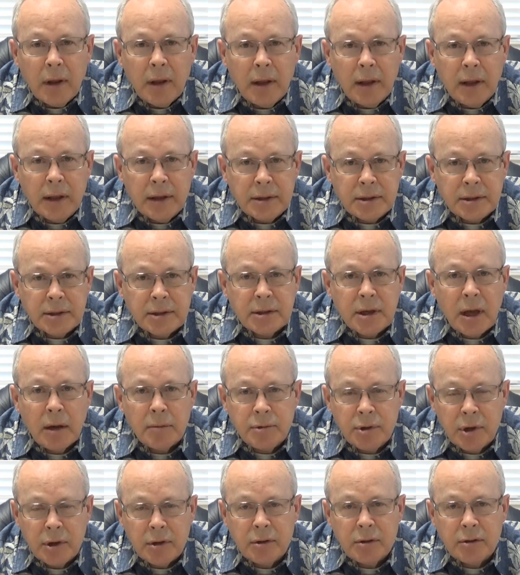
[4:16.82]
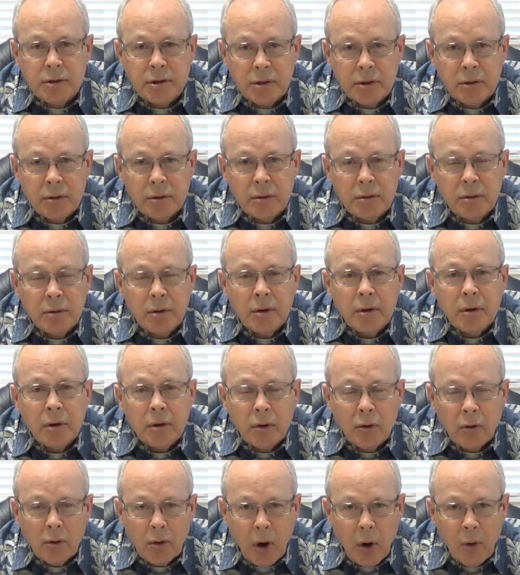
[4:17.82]
is subject to
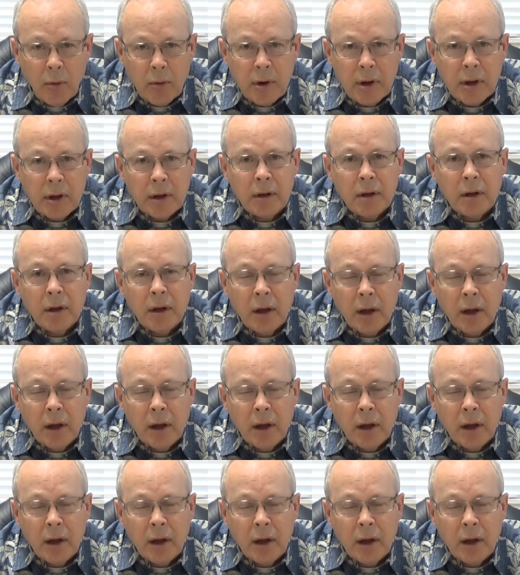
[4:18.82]
groaning